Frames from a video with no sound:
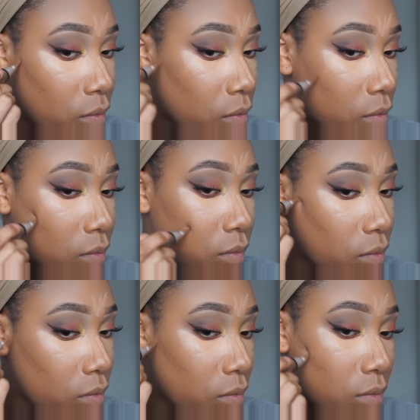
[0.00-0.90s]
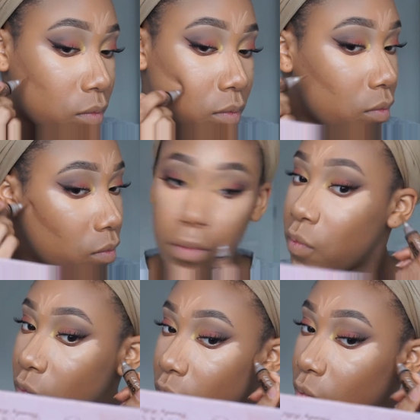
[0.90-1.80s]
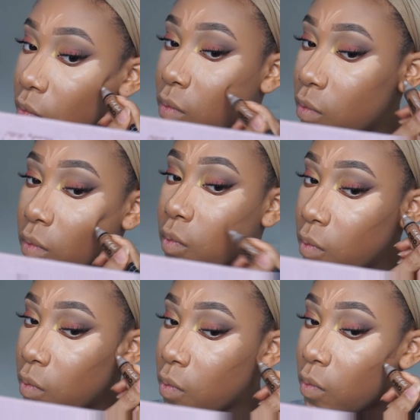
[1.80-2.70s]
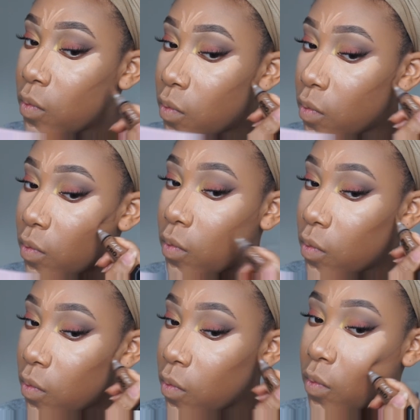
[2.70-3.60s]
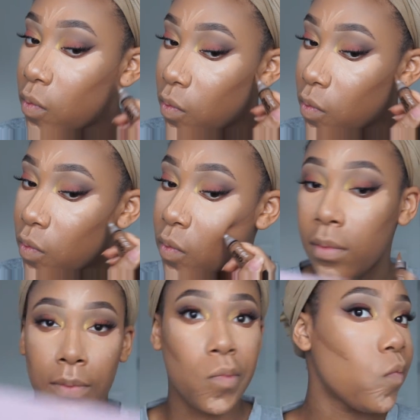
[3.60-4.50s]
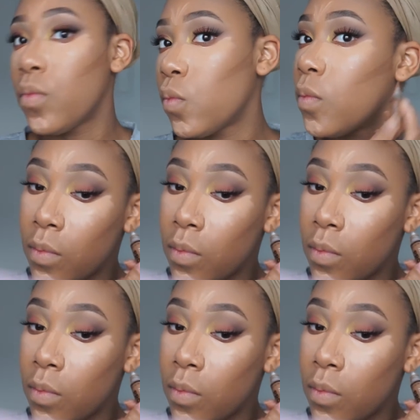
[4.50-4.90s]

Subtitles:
So I'm using the LA Girl Pro Conceal.